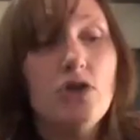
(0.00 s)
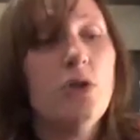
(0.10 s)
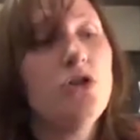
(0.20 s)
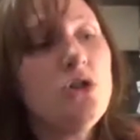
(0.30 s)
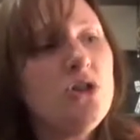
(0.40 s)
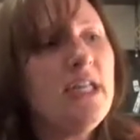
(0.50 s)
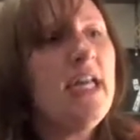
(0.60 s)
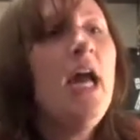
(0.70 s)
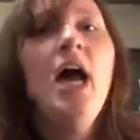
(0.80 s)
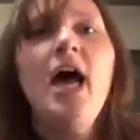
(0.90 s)
So it's
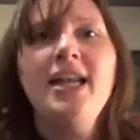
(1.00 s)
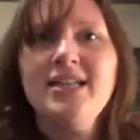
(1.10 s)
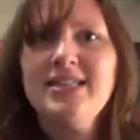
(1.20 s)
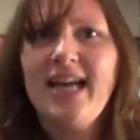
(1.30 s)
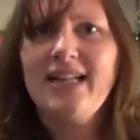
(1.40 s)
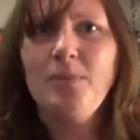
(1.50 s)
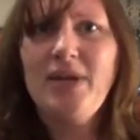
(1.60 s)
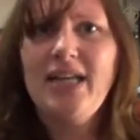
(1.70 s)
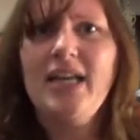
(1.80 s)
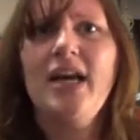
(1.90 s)
usually an
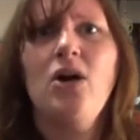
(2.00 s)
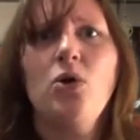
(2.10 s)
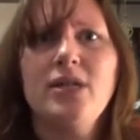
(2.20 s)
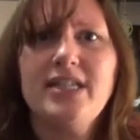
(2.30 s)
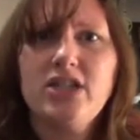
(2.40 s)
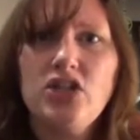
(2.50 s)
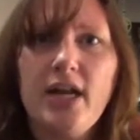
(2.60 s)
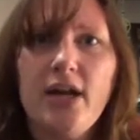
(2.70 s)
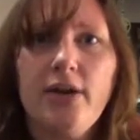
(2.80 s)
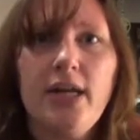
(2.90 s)
encyclopedia or a
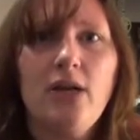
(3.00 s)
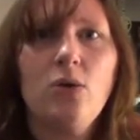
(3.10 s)
dictionary,